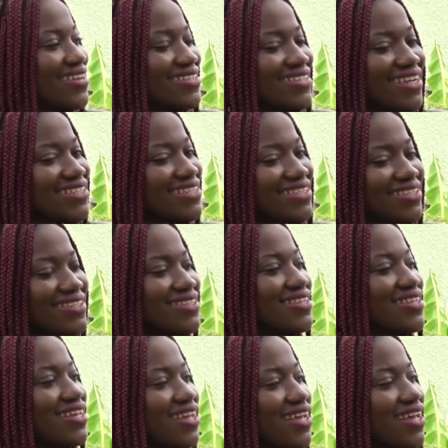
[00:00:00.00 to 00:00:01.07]
You want to give
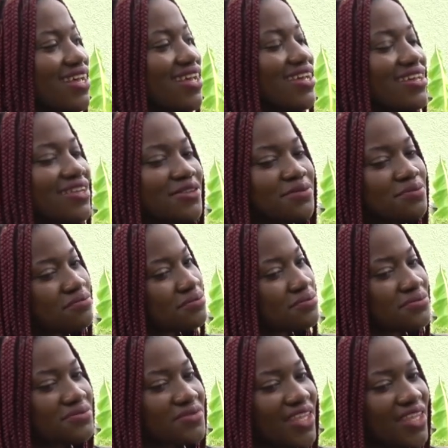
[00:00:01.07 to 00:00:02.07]
us a lie if you lie?